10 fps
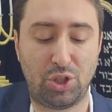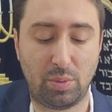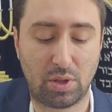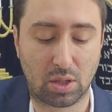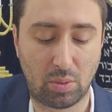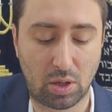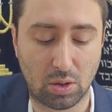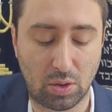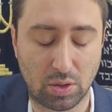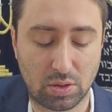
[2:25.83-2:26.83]
When the Gemara
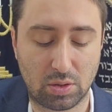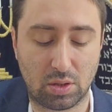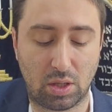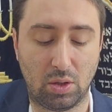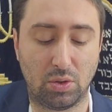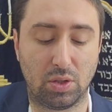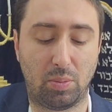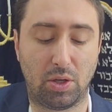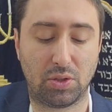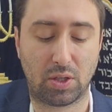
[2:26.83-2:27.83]
learns the
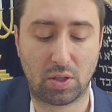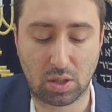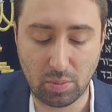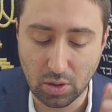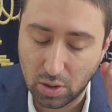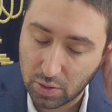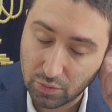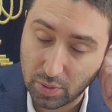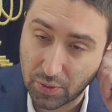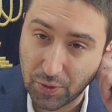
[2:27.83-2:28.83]
pasuk in the Gemara
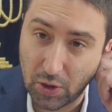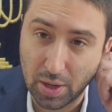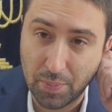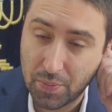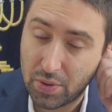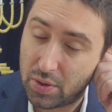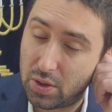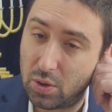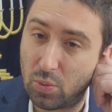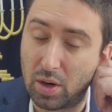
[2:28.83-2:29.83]
from the time
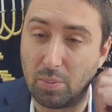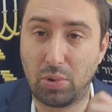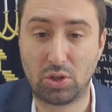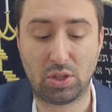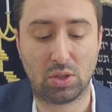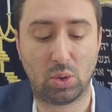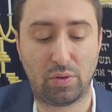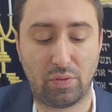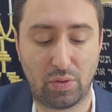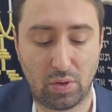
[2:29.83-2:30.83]
where he pushes it
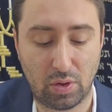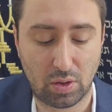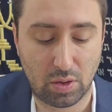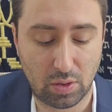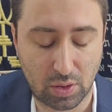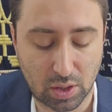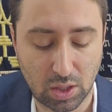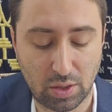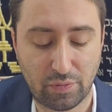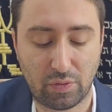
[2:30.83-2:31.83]
off the
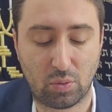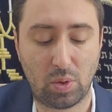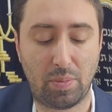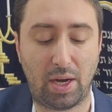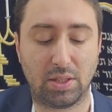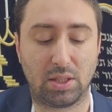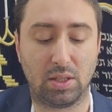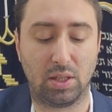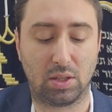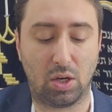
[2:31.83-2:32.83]
cliff. We
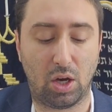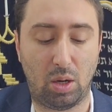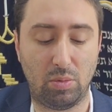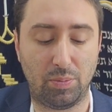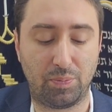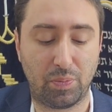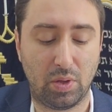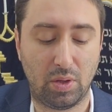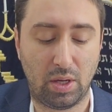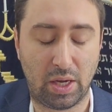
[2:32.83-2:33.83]
passing like the Chamim.
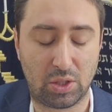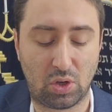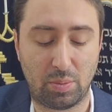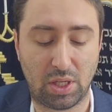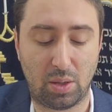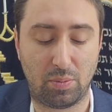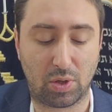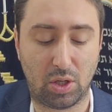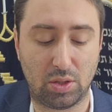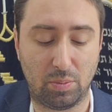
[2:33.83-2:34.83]
He's already been talking
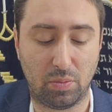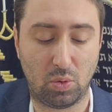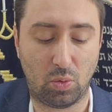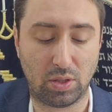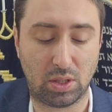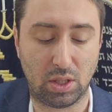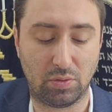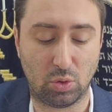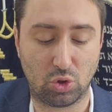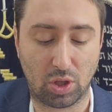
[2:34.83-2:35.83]
about Begadim once he
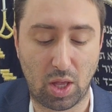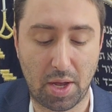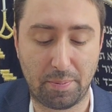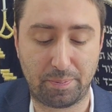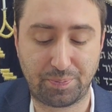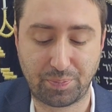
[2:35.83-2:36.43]
leaves Yerushalayim.